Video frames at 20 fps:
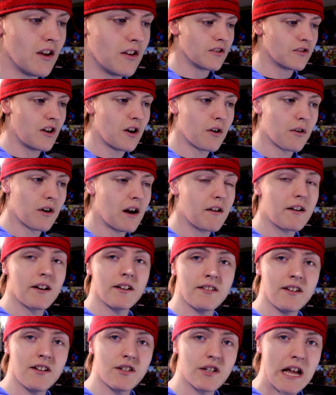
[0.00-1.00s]
So, I'm
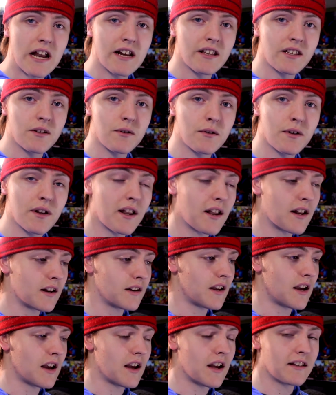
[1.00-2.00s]
going to teach you how to do
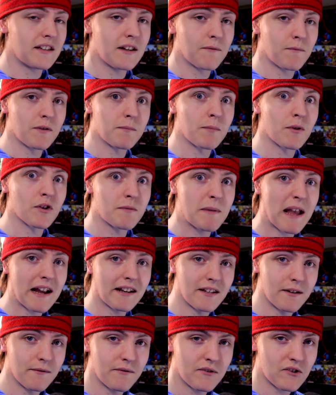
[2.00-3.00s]
it at different
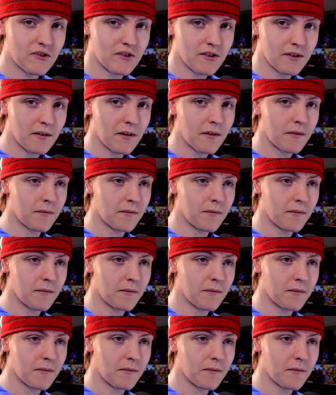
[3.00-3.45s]
perspectives.